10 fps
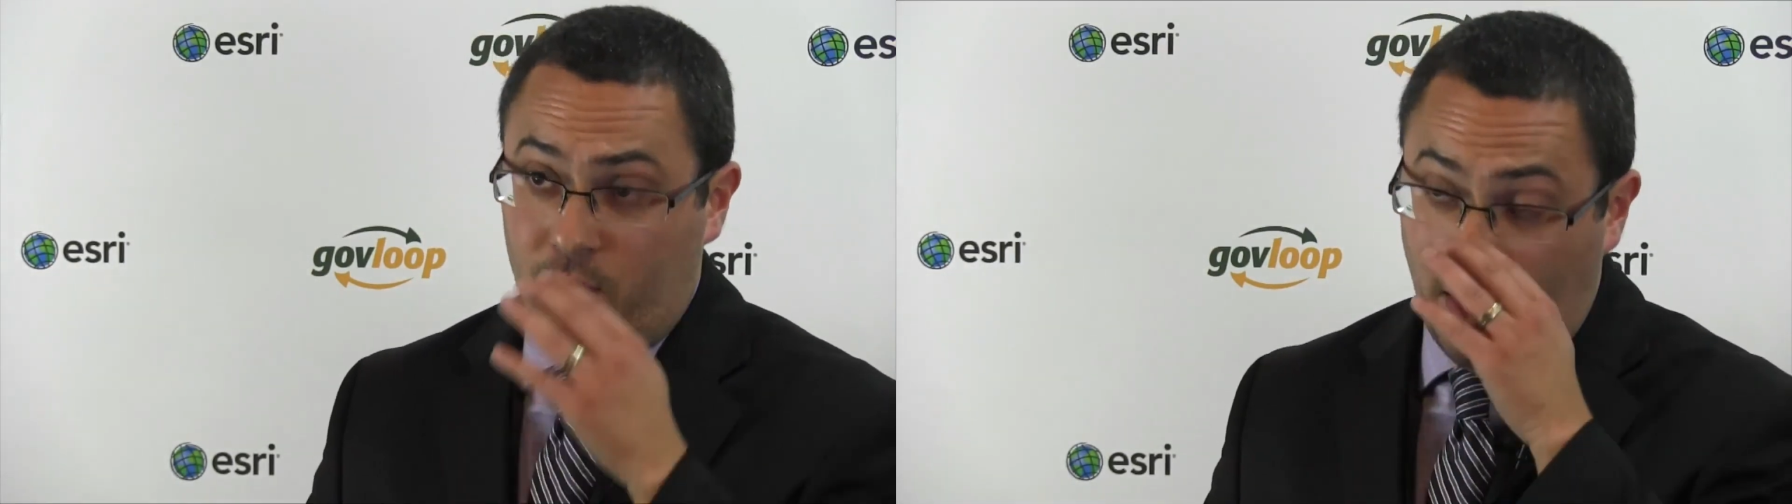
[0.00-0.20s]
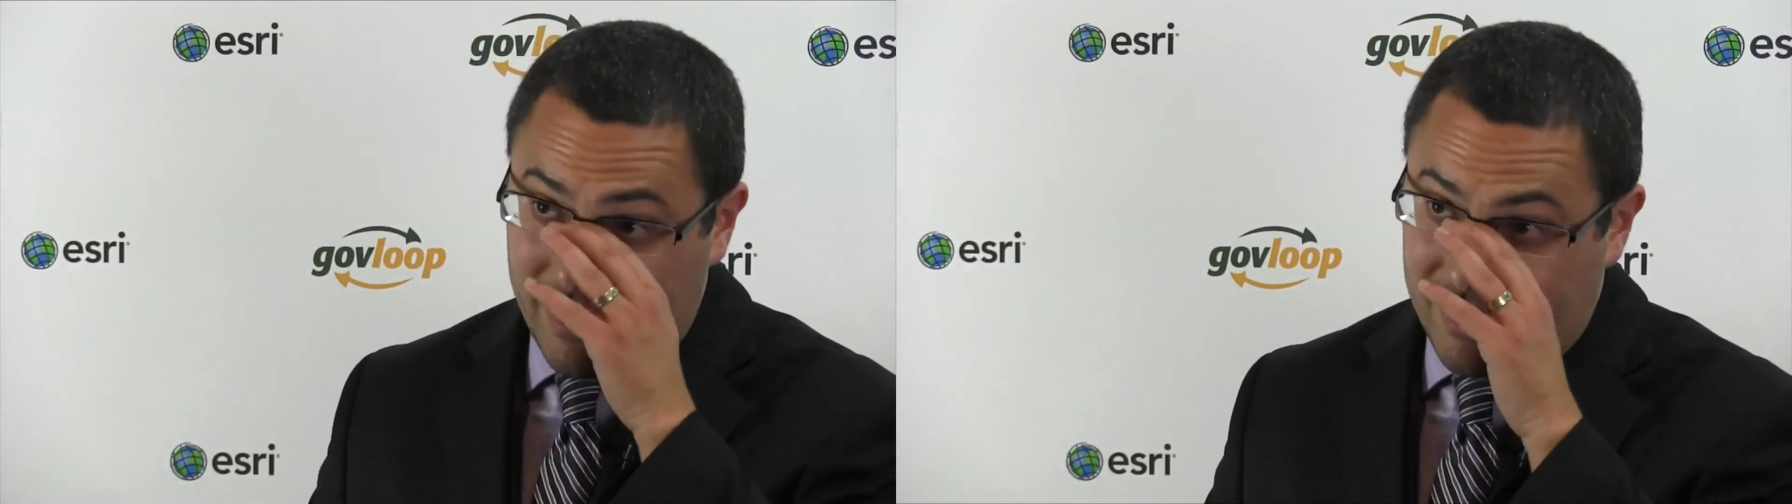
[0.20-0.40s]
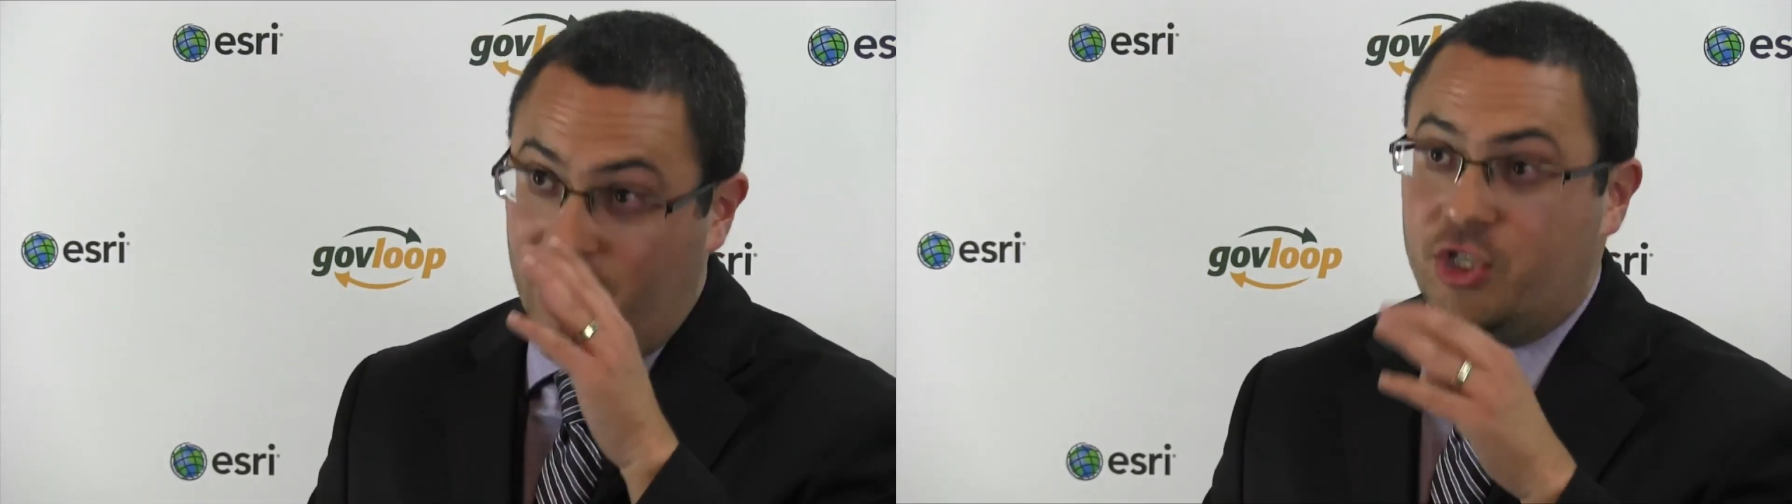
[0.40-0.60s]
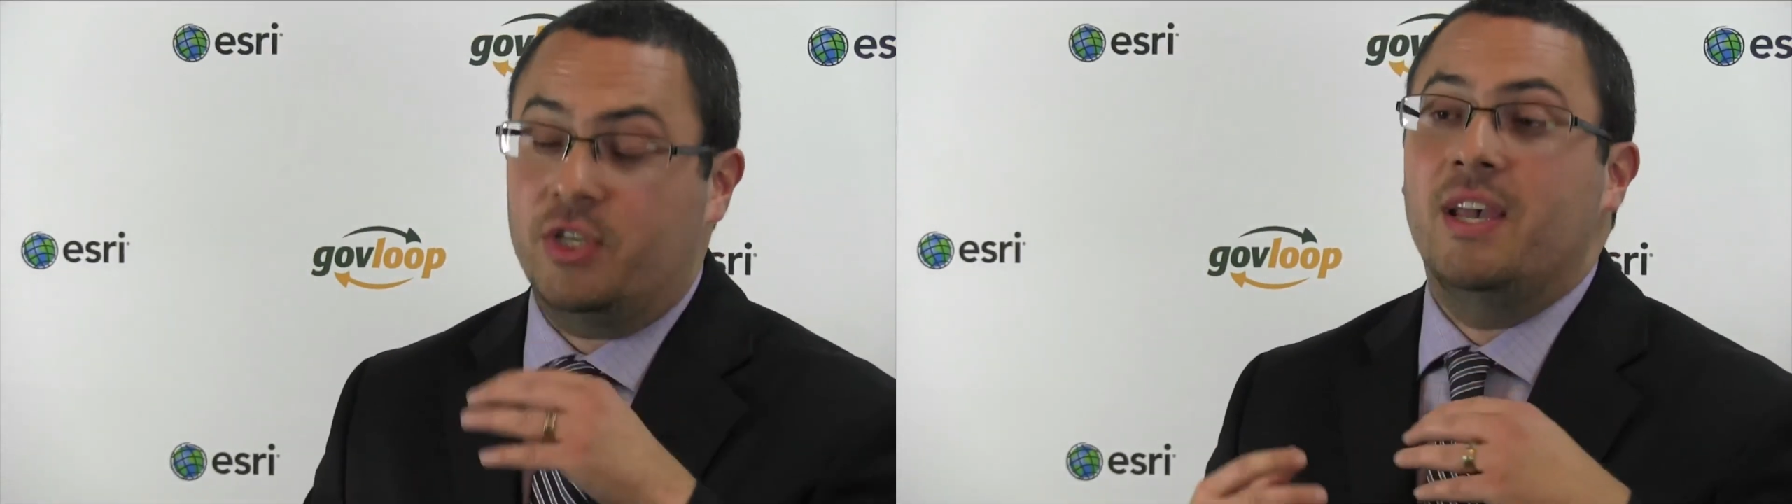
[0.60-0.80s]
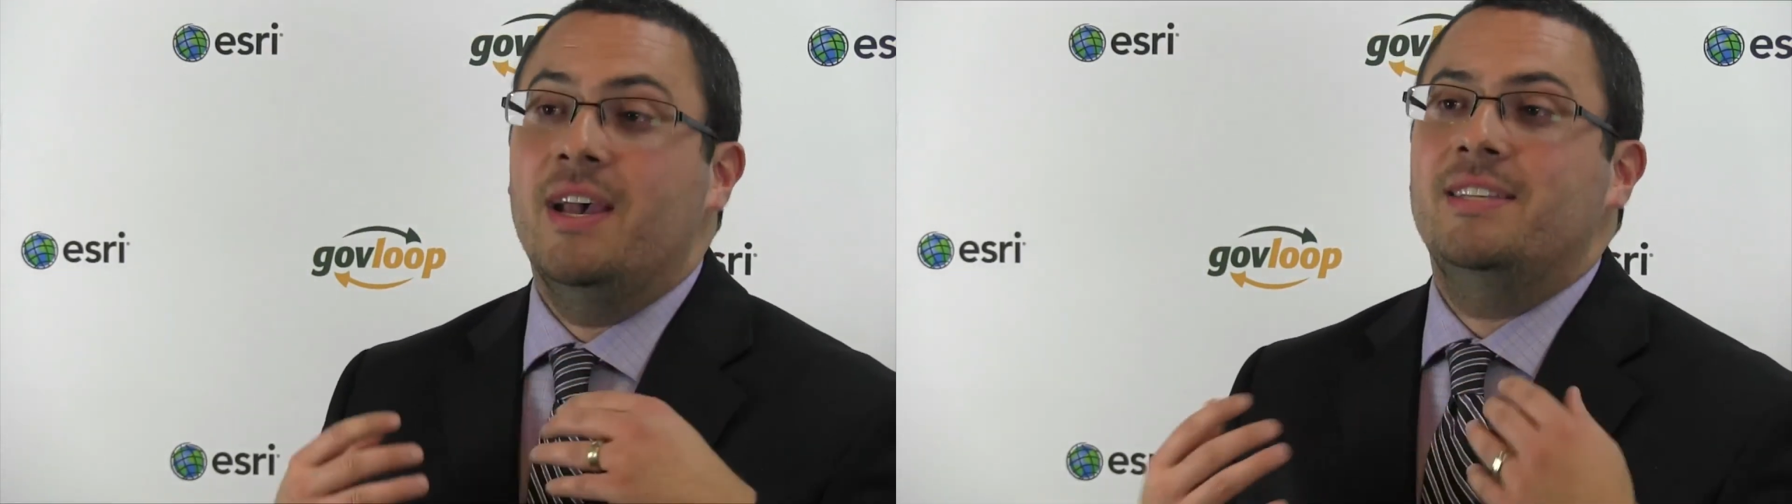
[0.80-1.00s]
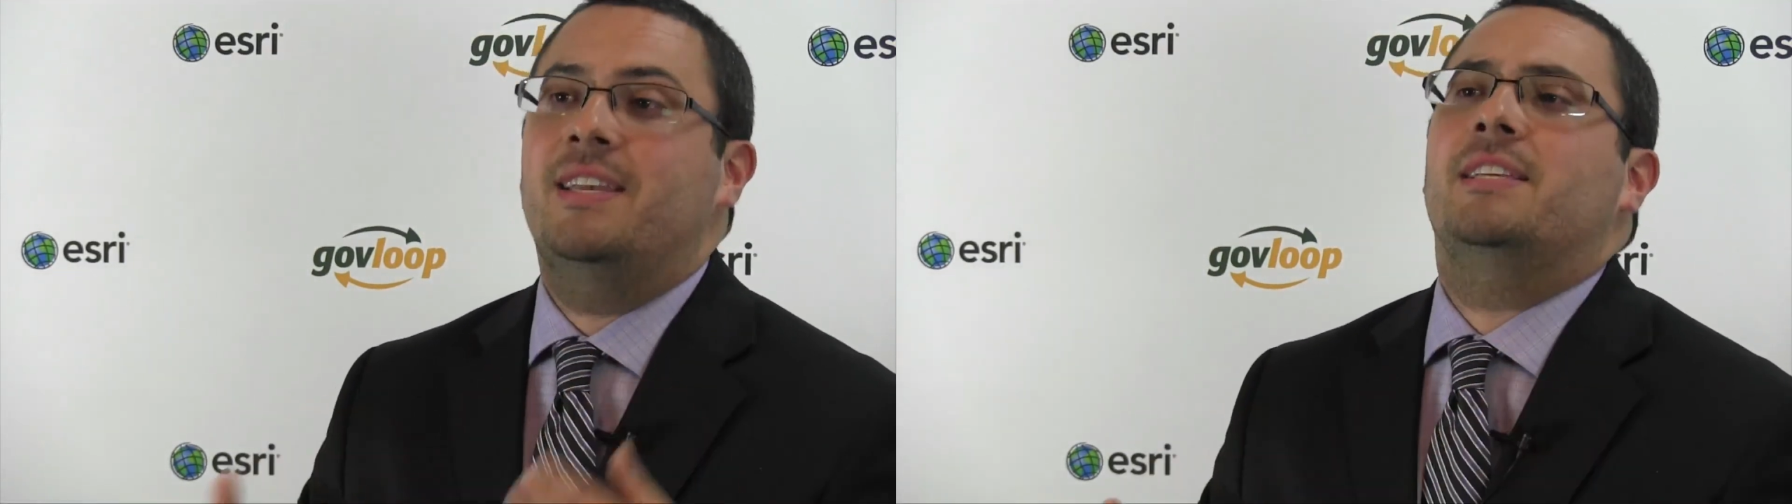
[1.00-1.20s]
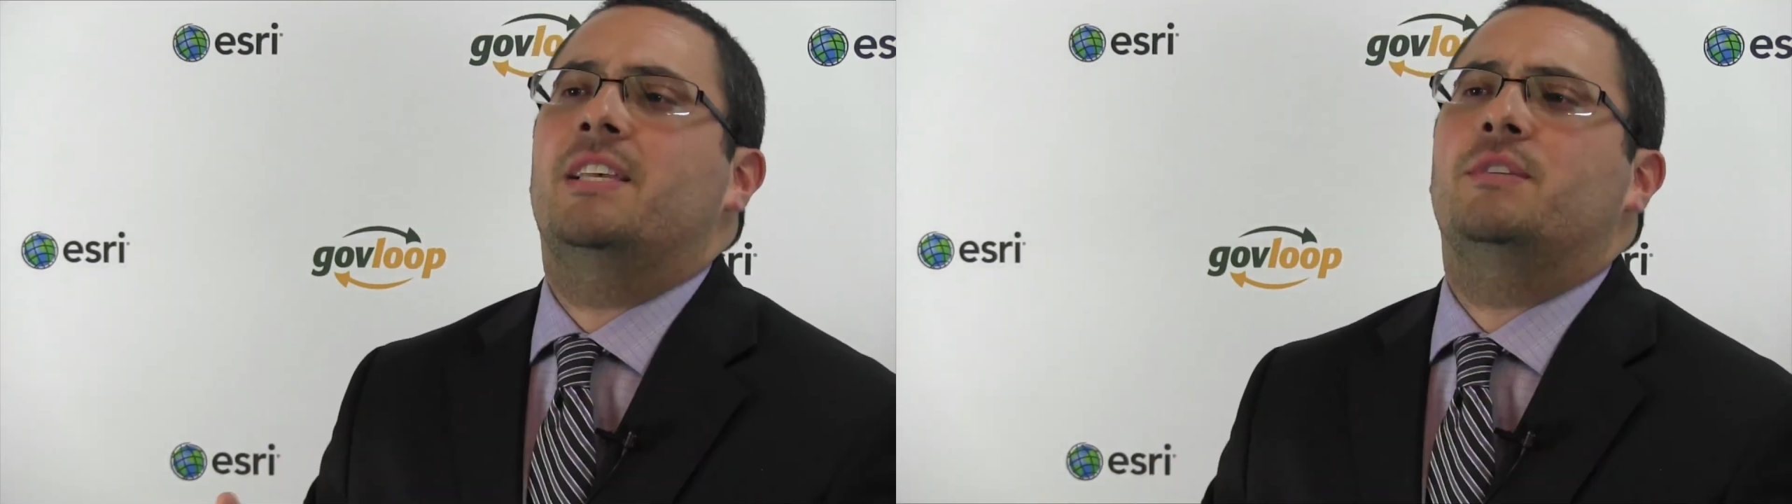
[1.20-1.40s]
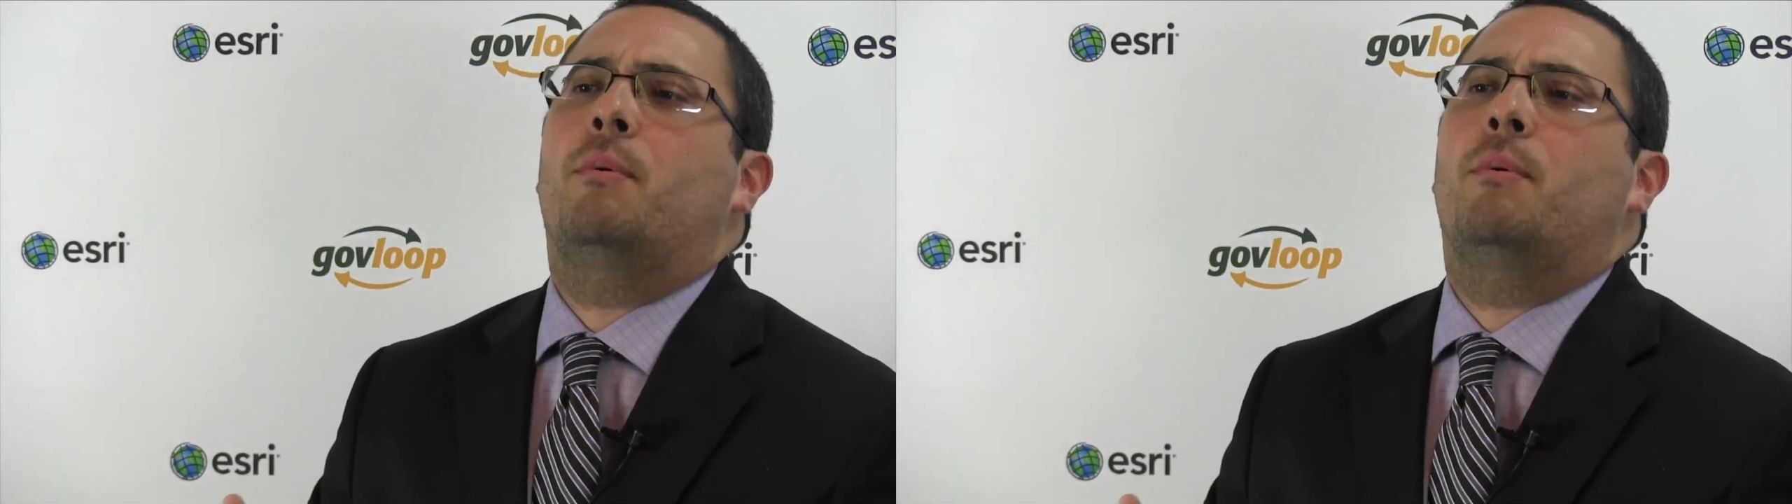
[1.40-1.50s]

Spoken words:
And, right, it's not just citizens